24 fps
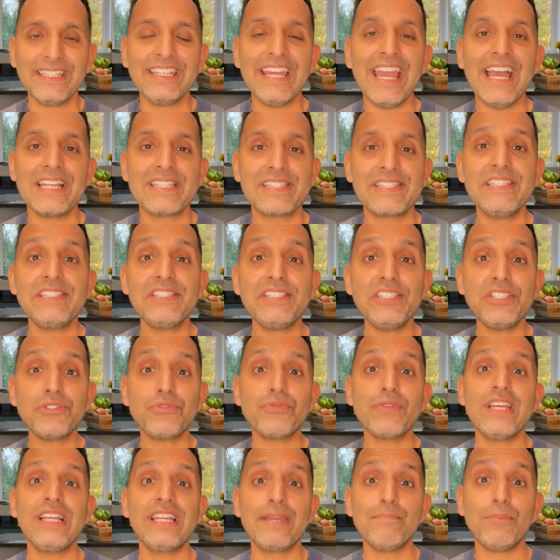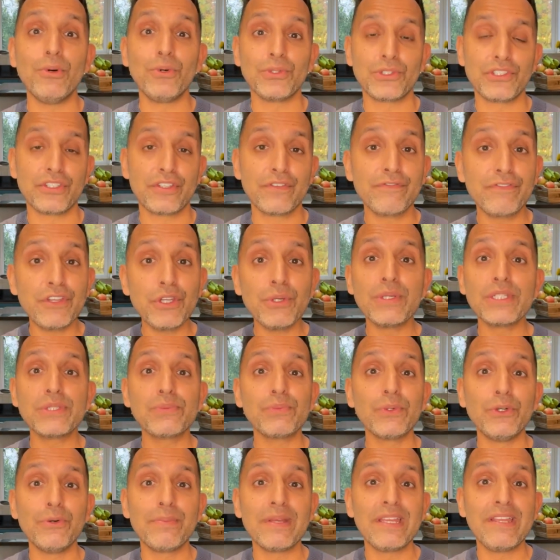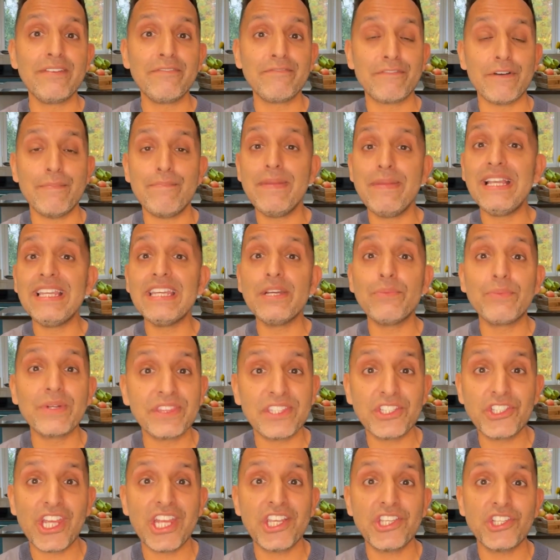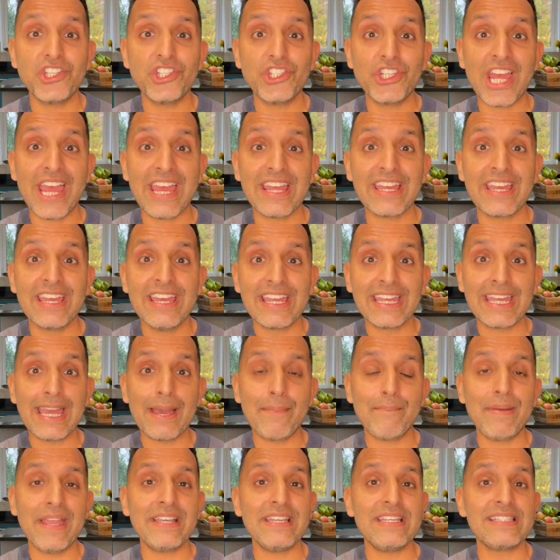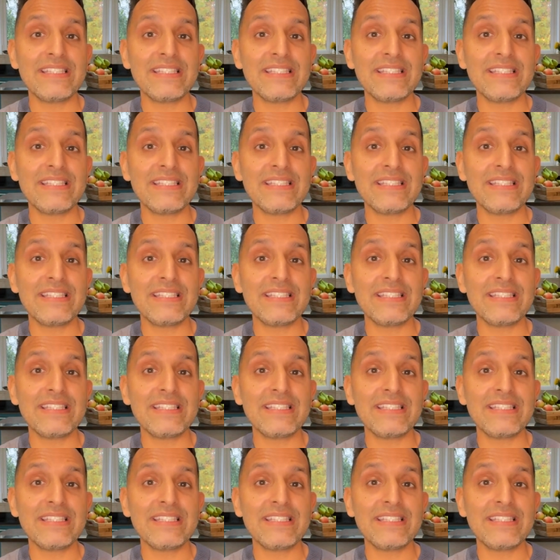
Yes, this is really important. So viewers will be familiar with the Change and Check campaign.